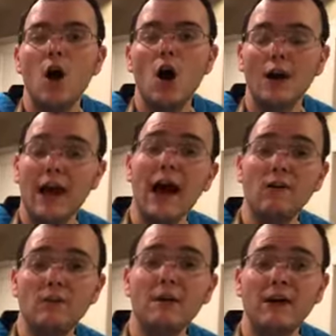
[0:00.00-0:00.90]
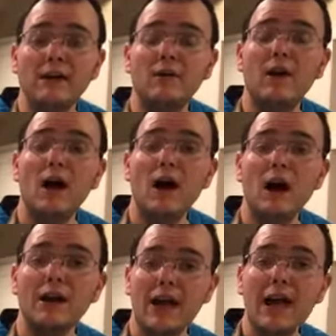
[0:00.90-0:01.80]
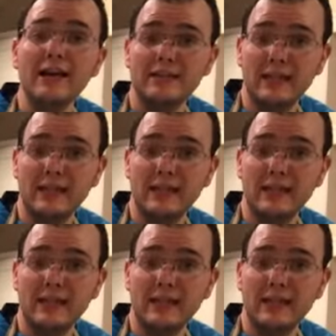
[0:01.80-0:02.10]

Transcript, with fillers: on how to make a, an egg